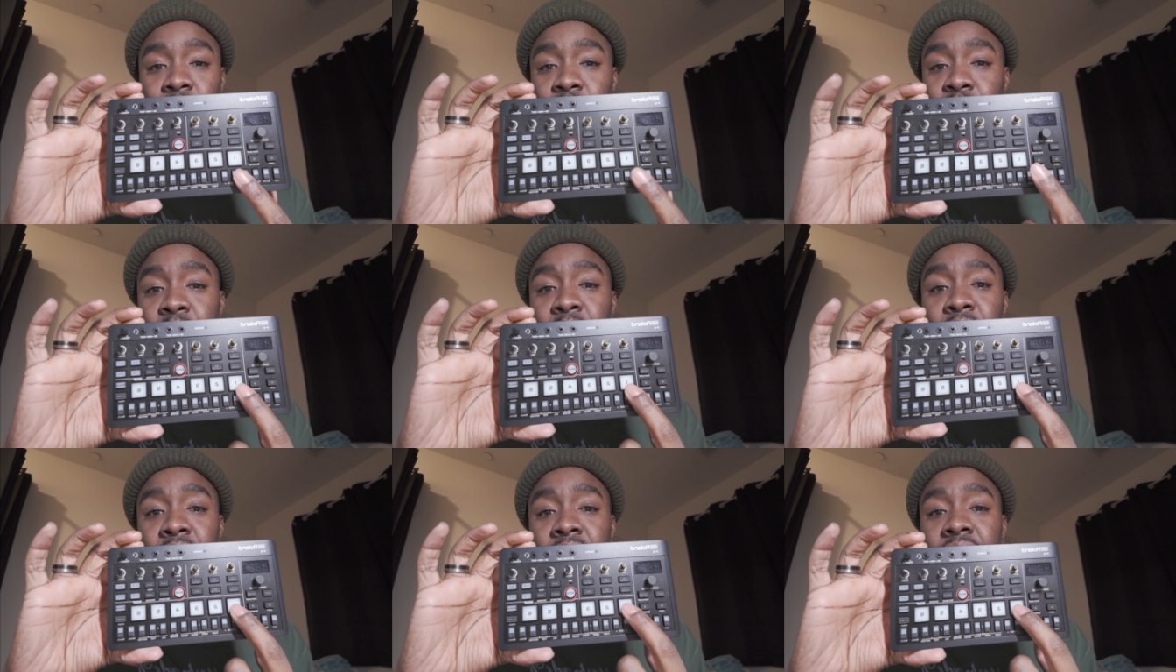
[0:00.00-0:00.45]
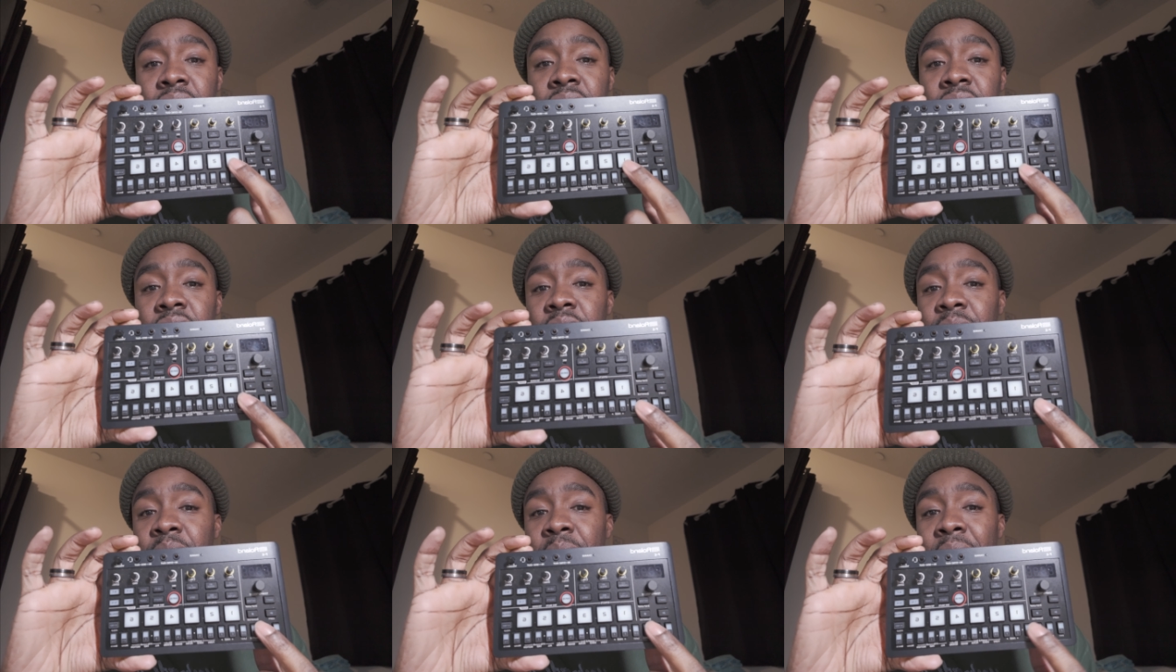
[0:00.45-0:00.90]
put
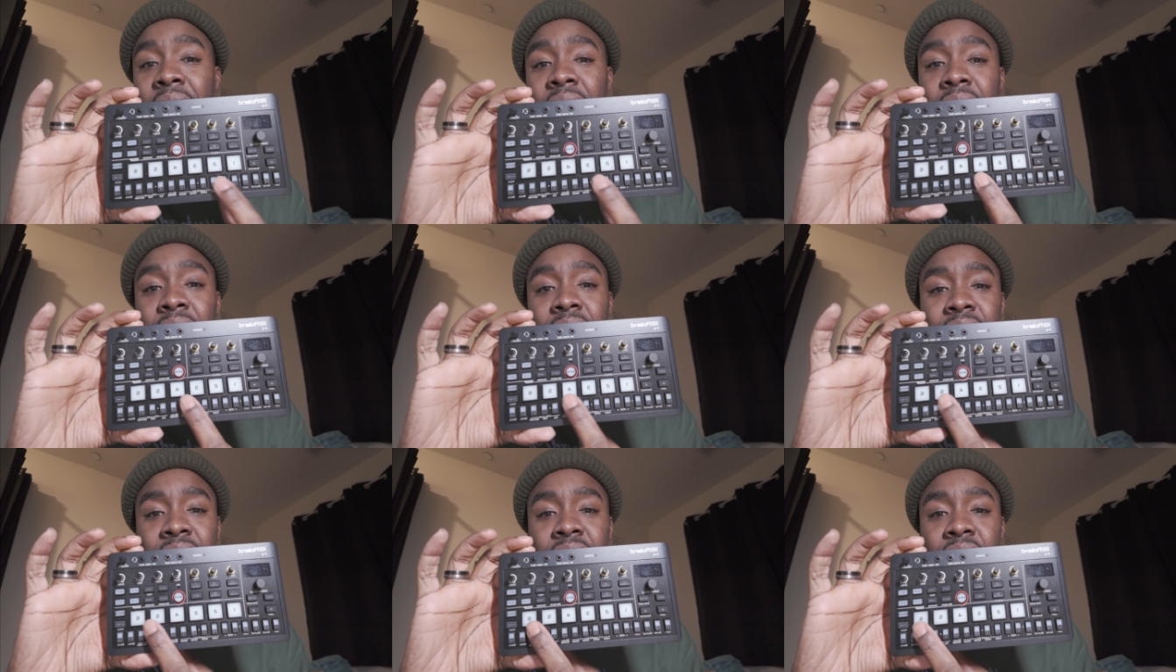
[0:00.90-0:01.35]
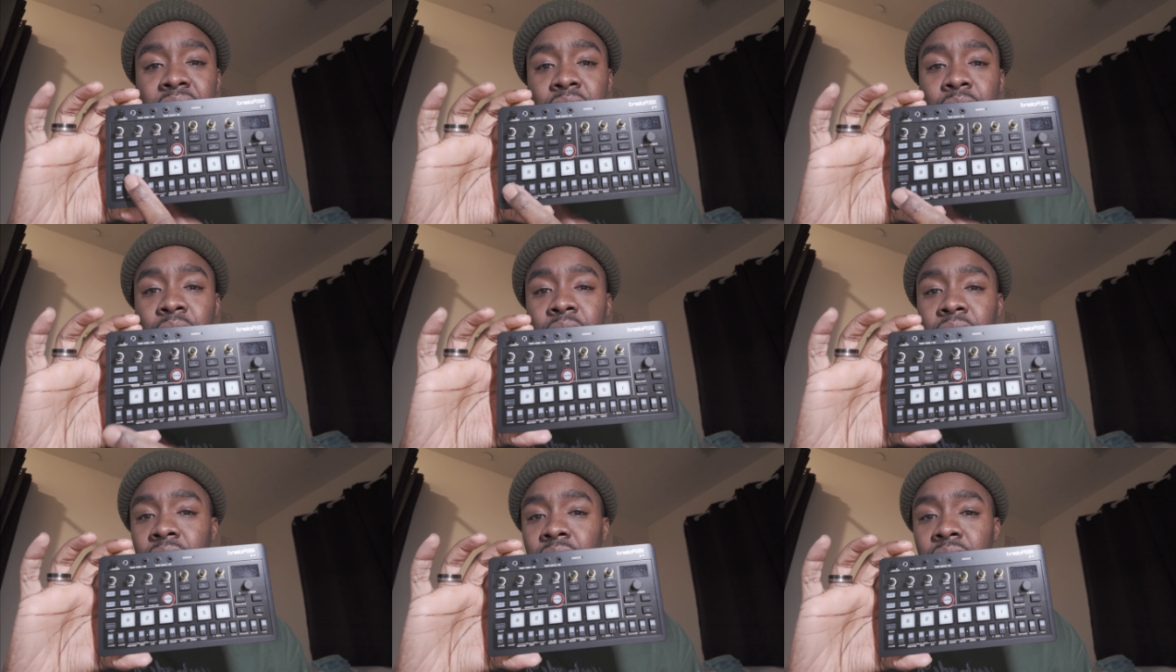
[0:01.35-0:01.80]
these back in the
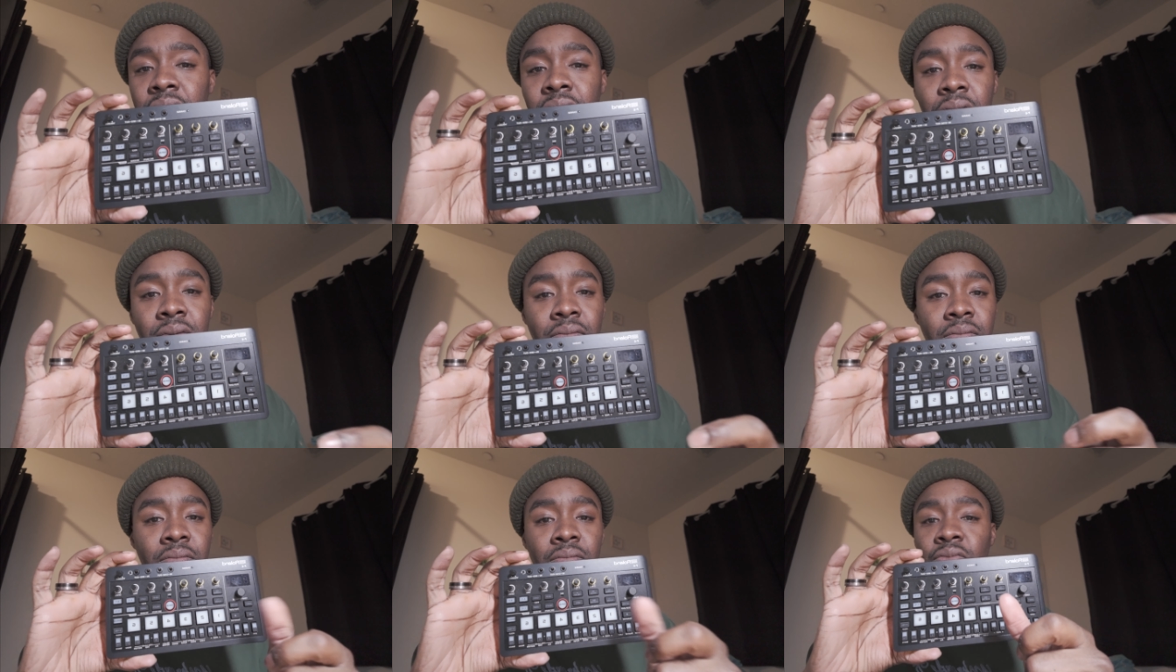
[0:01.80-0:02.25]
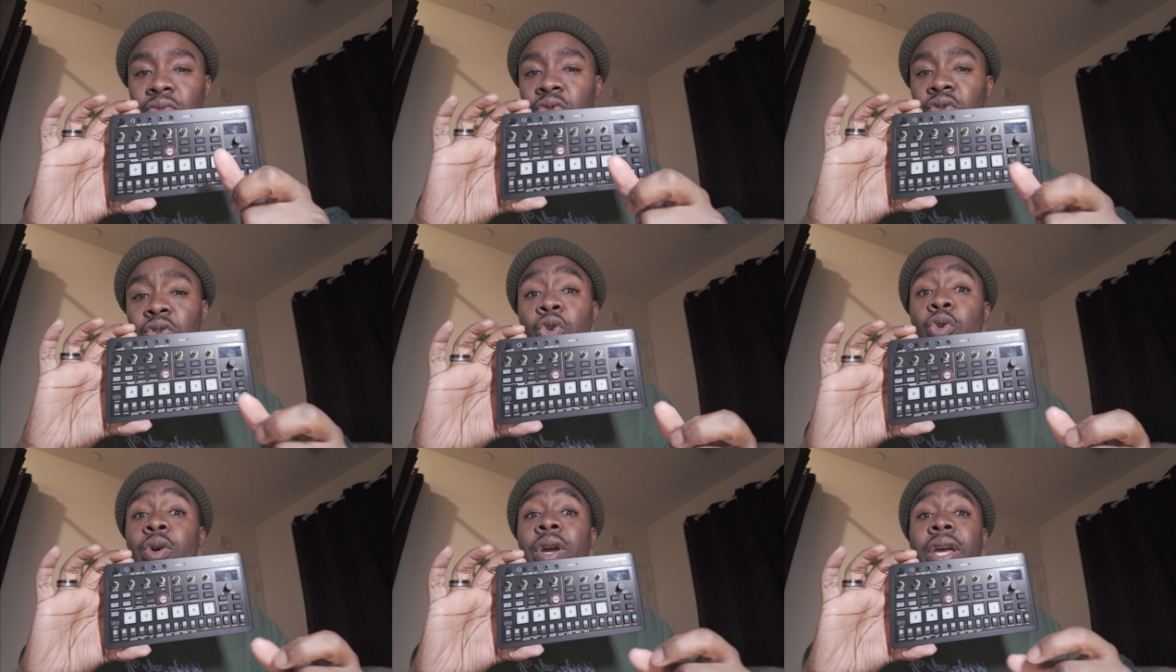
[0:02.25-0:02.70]
sequencers
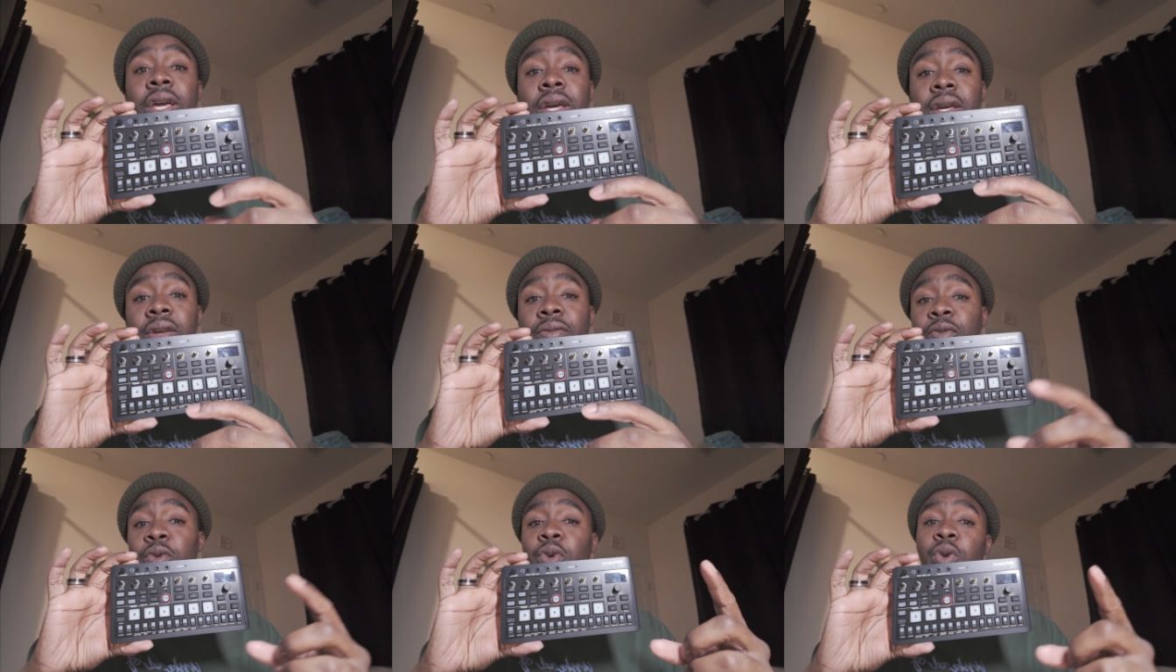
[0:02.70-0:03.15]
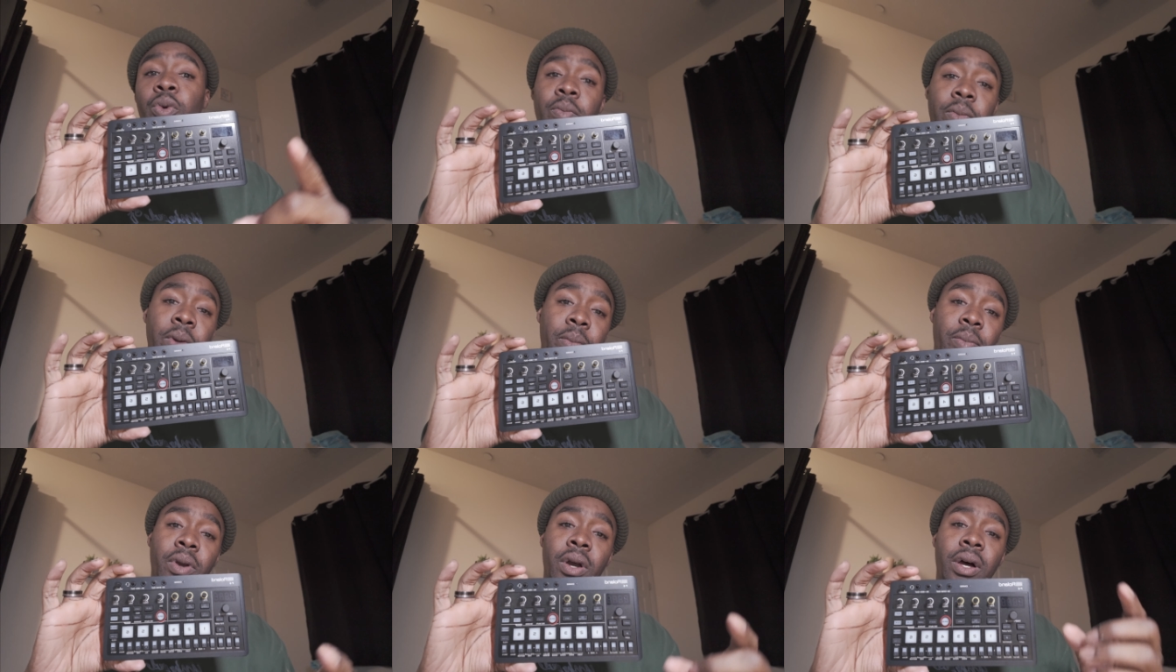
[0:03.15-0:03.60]
quick, if you can
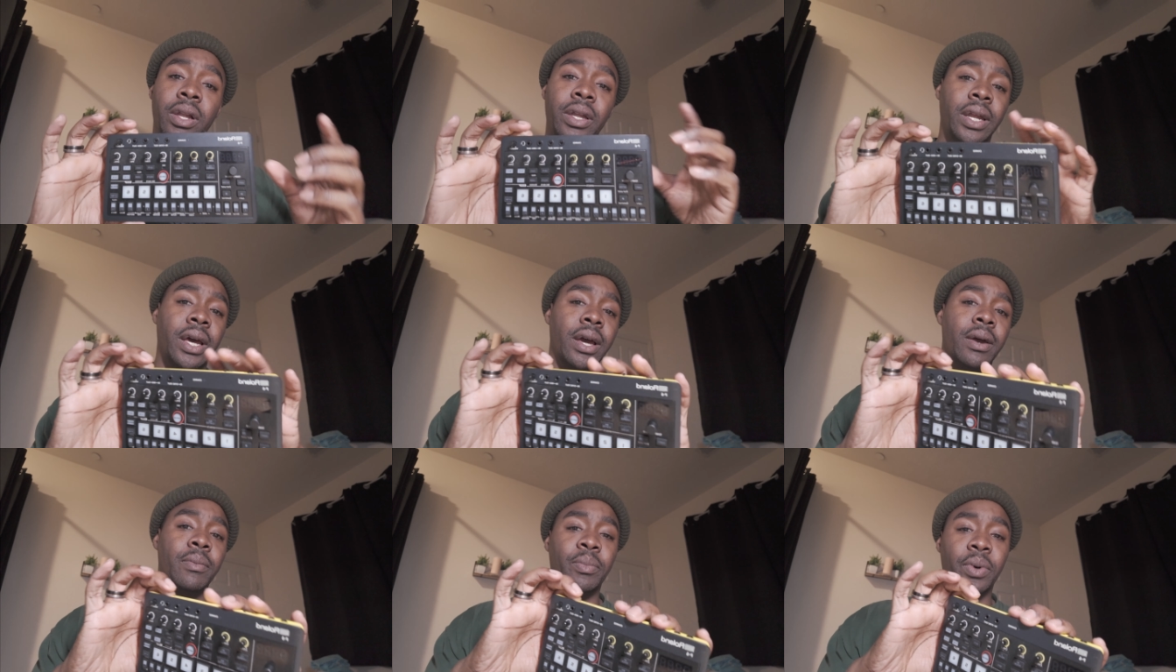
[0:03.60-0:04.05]
remember all of that.